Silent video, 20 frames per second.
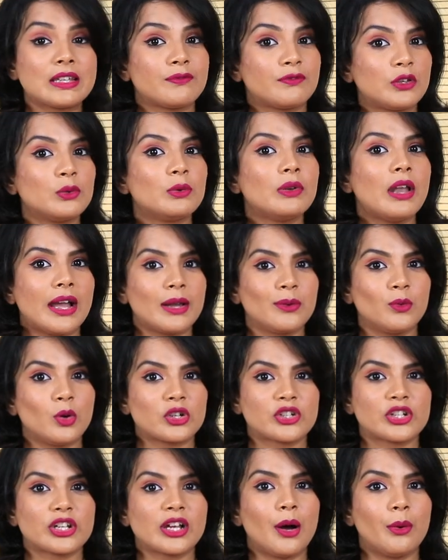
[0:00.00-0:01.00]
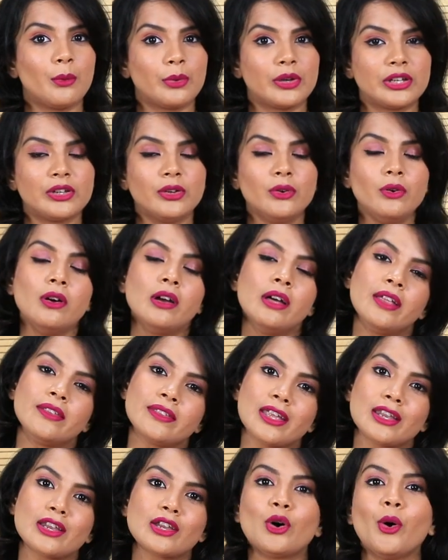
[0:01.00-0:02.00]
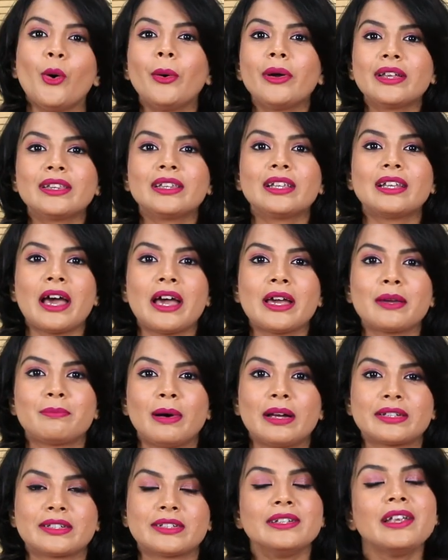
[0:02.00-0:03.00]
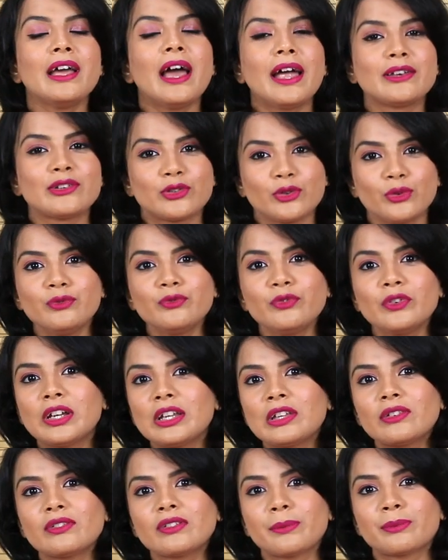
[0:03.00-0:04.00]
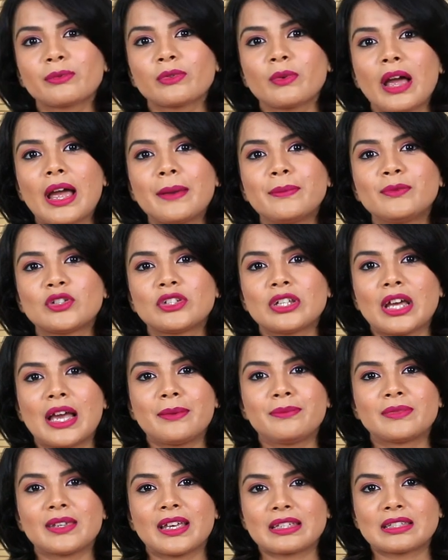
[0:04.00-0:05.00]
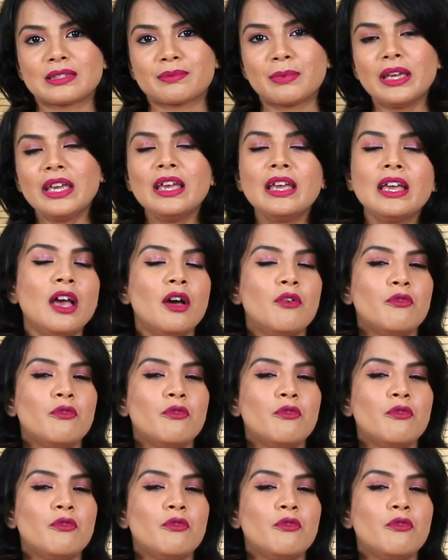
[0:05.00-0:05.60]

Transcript: If you like watching our video, then go hit the like button and don't forget to subscribe to TimesXP